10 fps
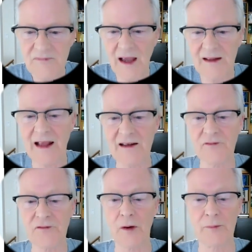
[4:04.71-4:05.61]
And then
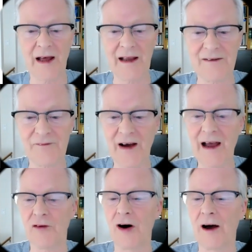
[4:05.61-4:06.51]
from
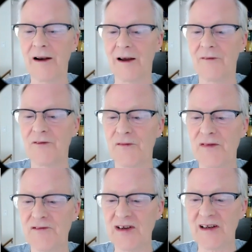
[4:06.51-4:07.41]
ninety-five on, I, for
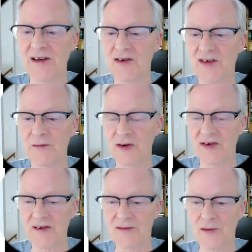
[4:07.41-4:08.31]
fifteen years, I was
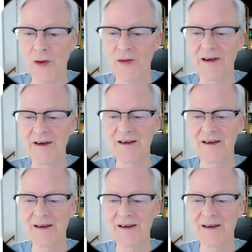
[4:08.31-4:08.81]
on the road,